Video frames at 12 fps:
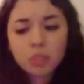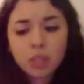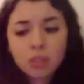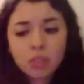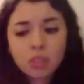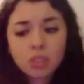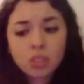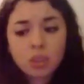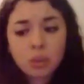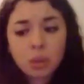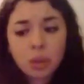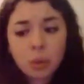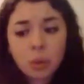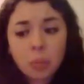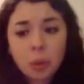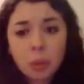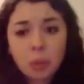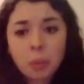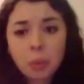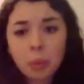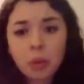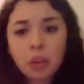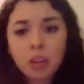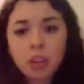If you're just doing it word by word by
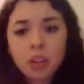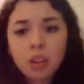word.